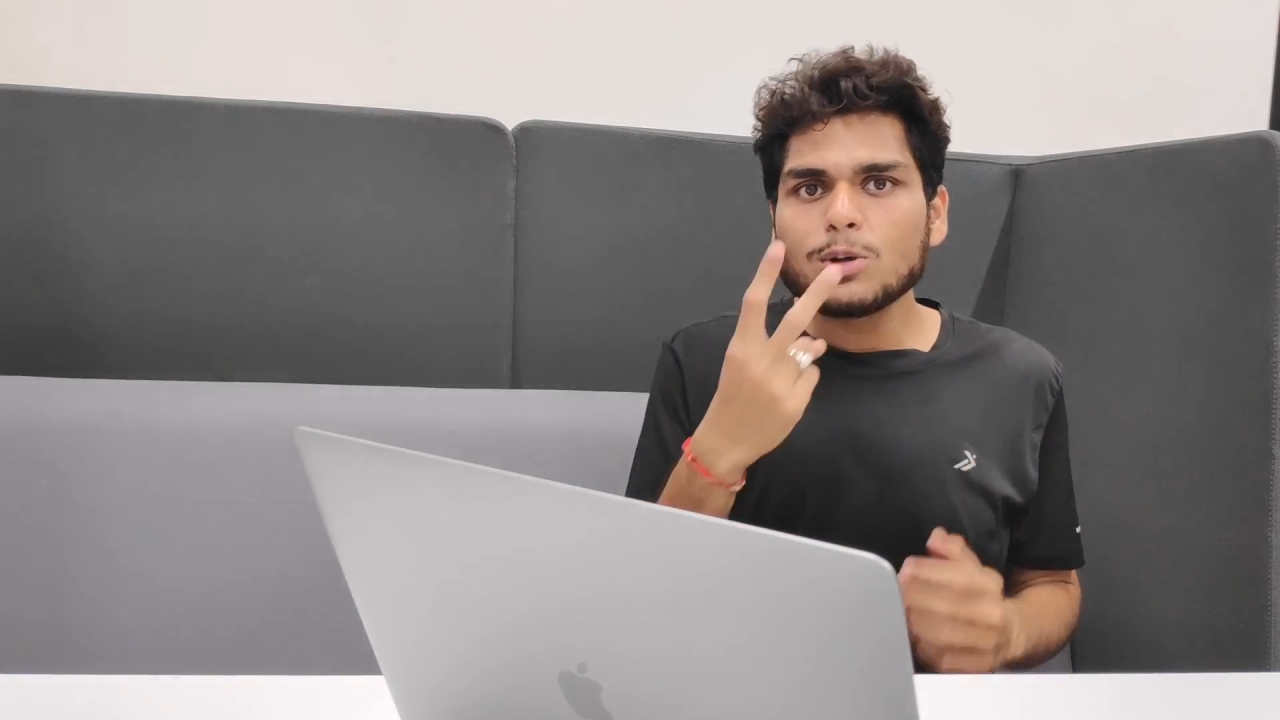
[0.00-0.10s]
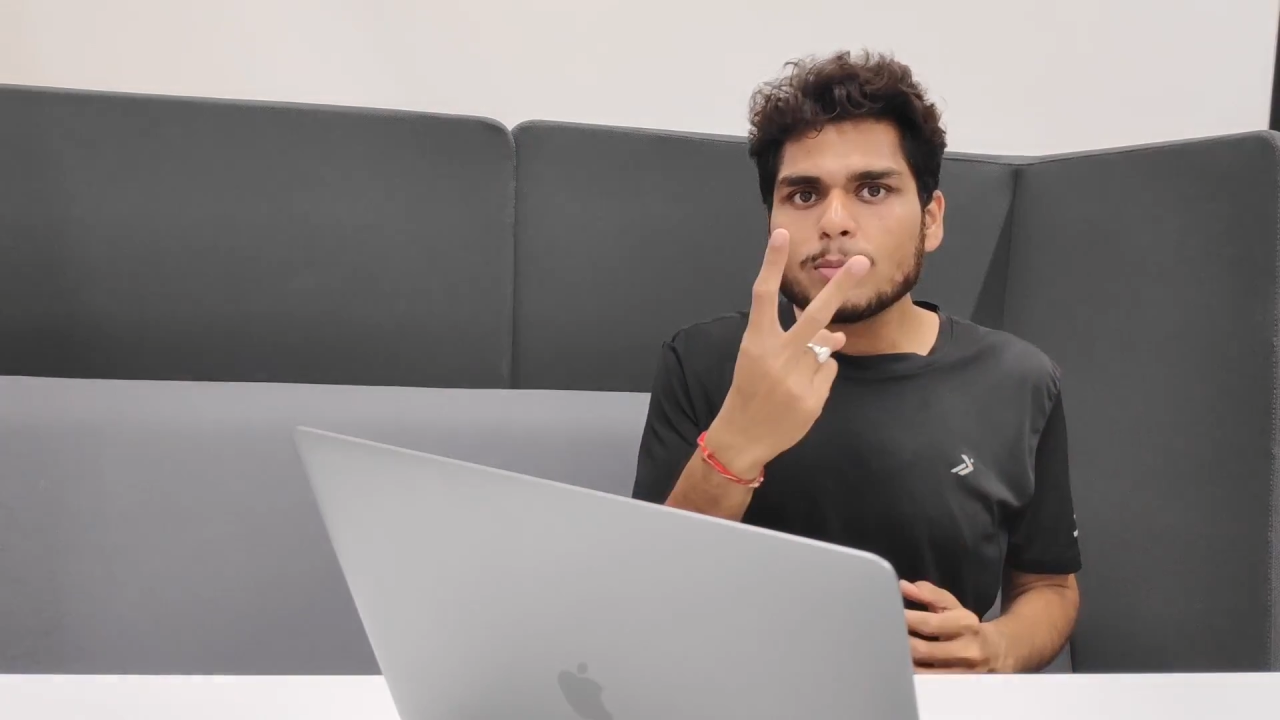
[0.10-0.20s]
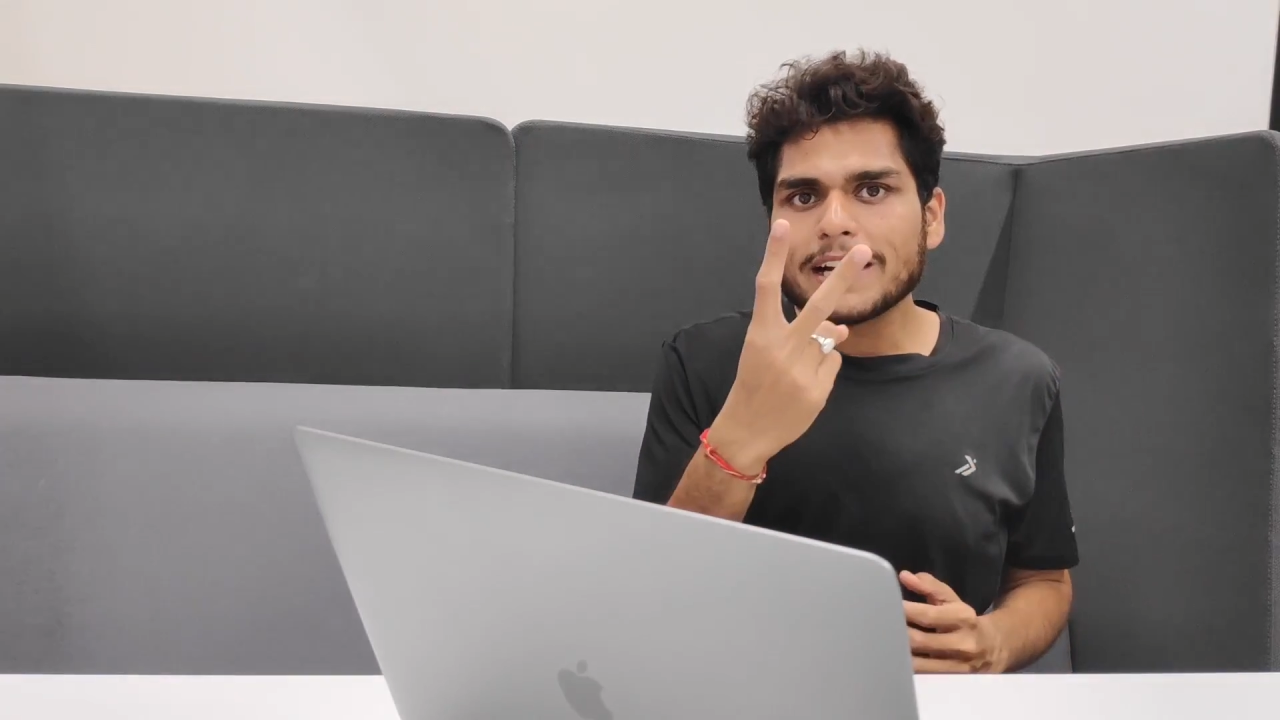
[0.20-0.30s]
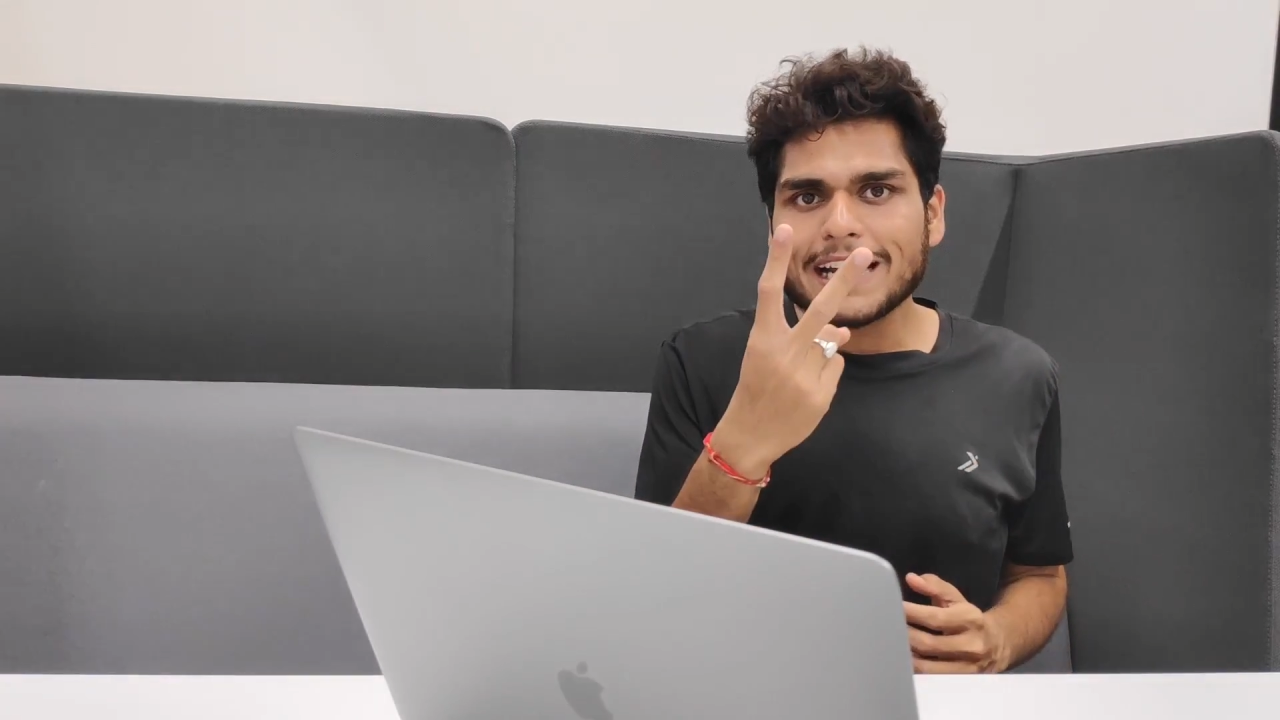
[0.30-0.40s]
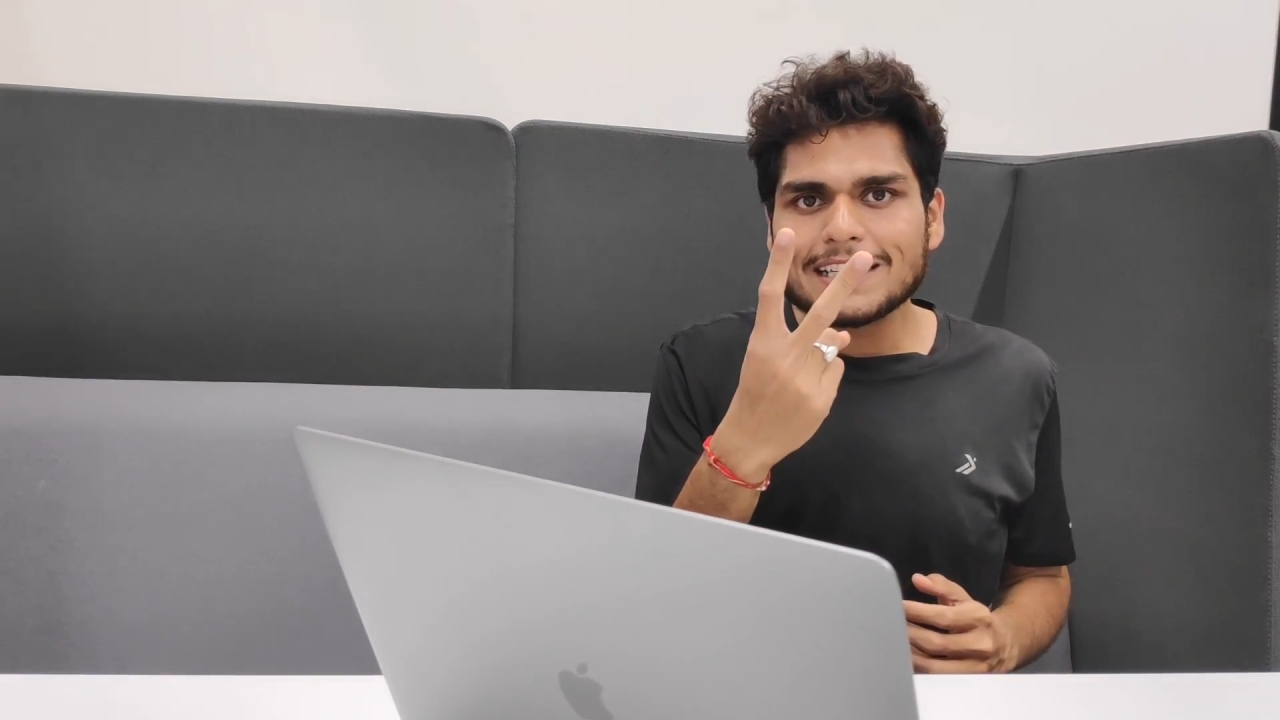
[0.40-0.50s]
two
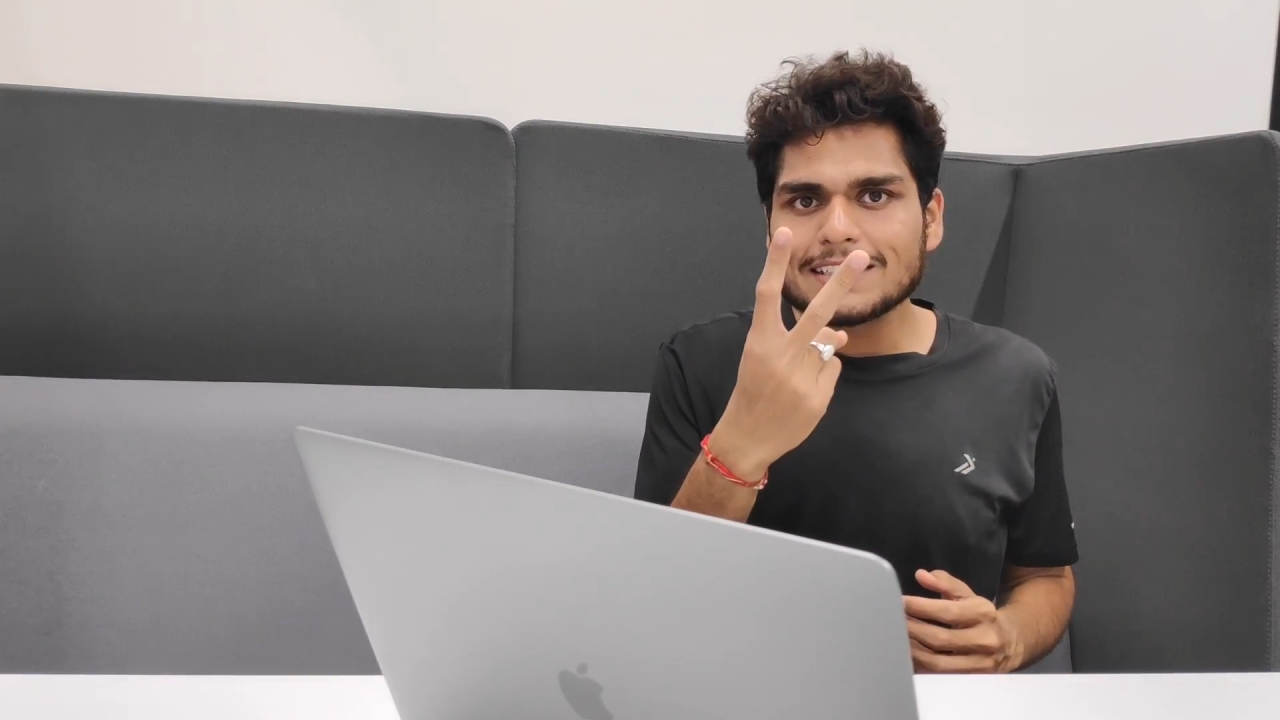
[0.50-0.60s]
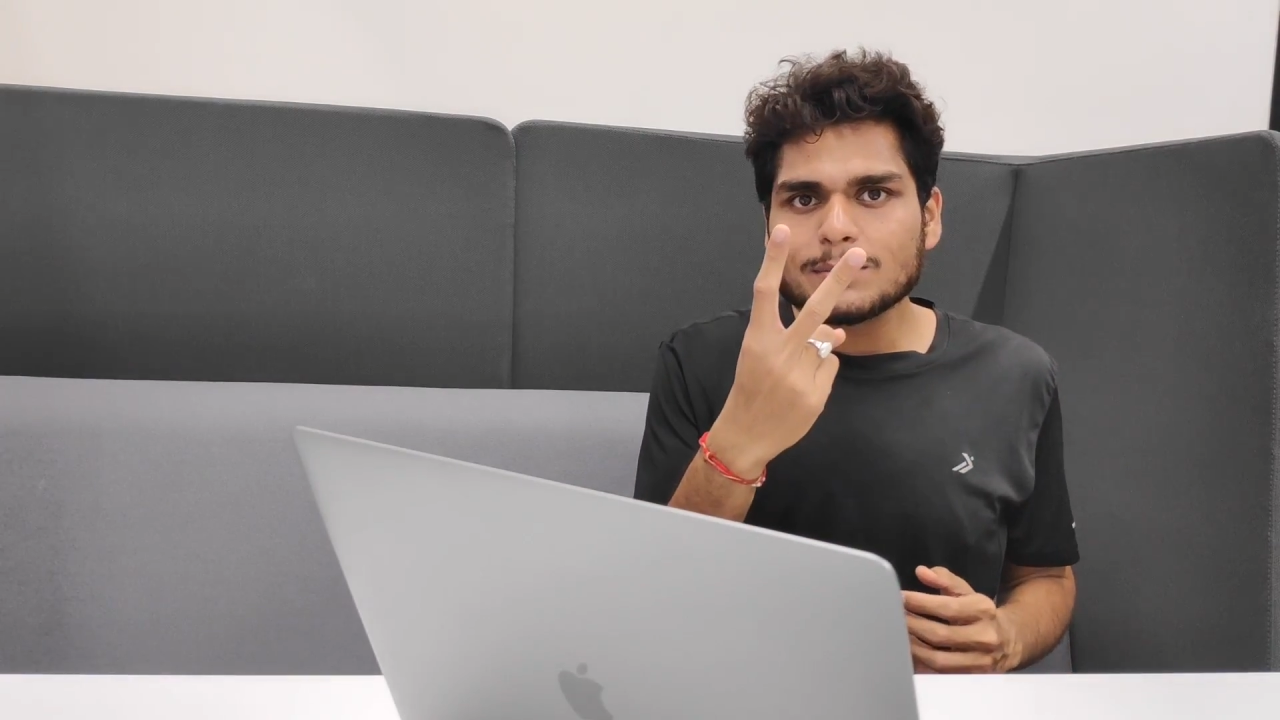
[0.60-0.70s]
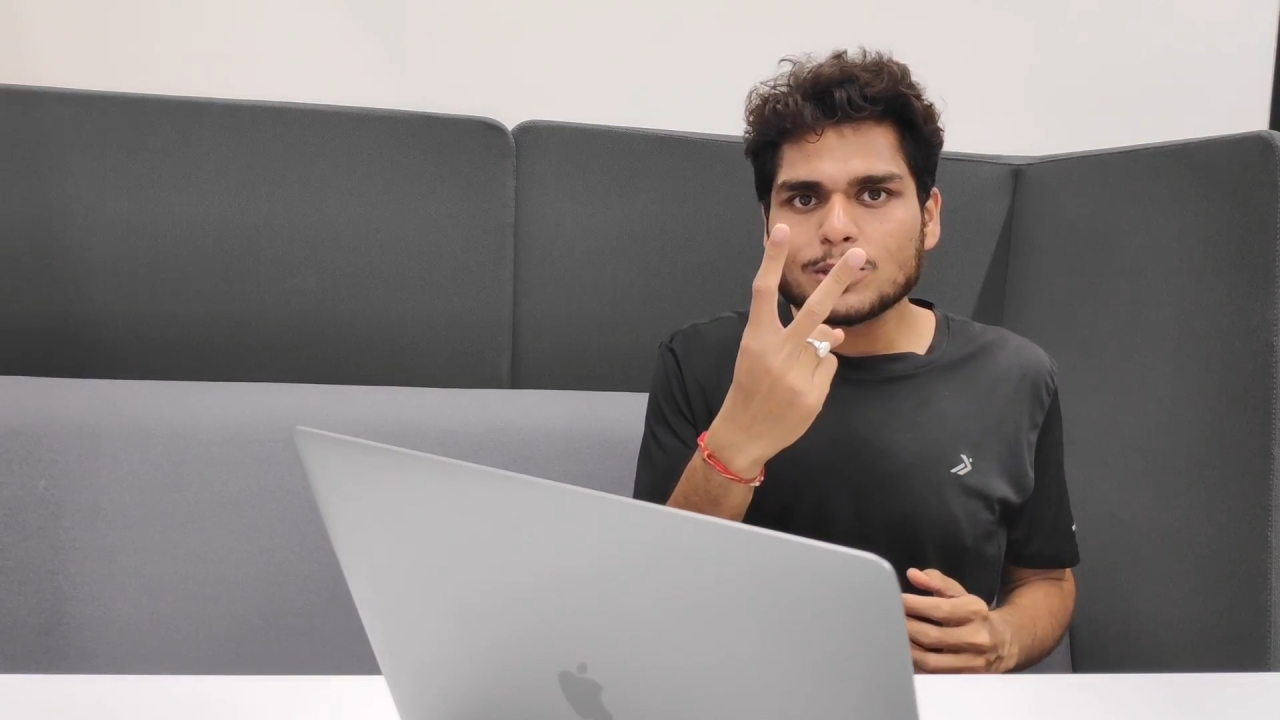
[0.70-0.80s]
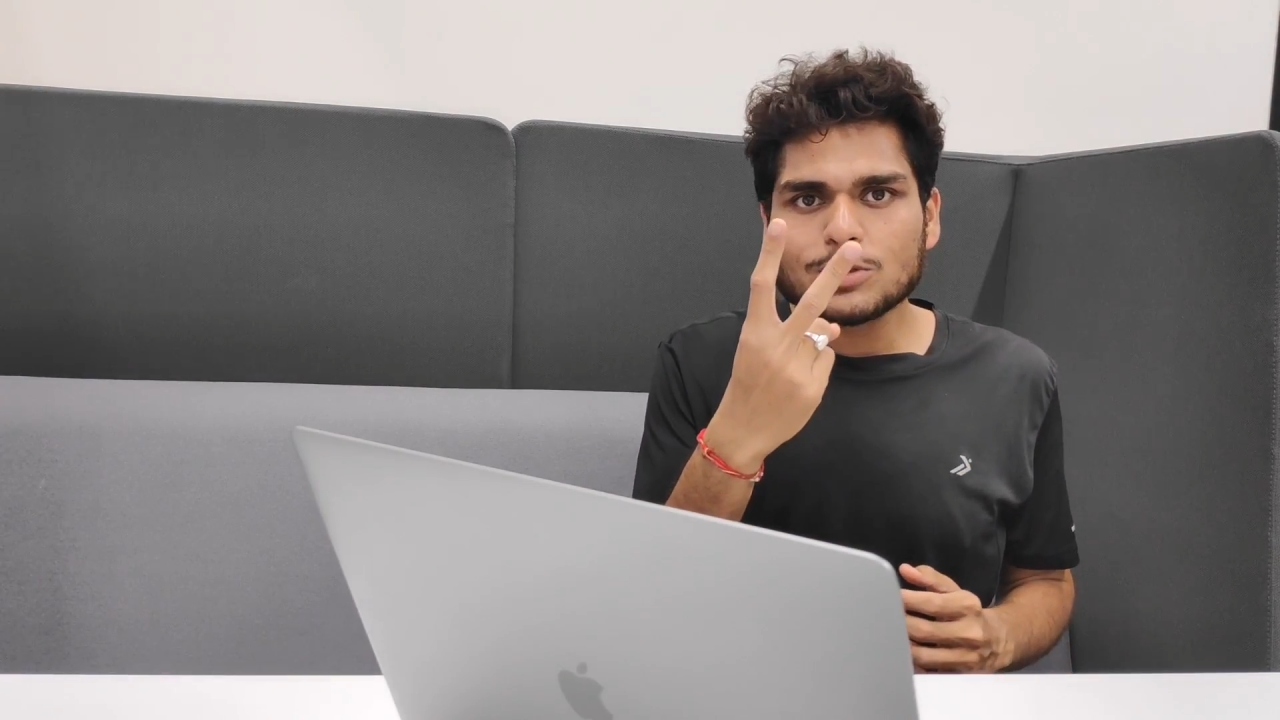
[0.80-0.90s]
mechanisms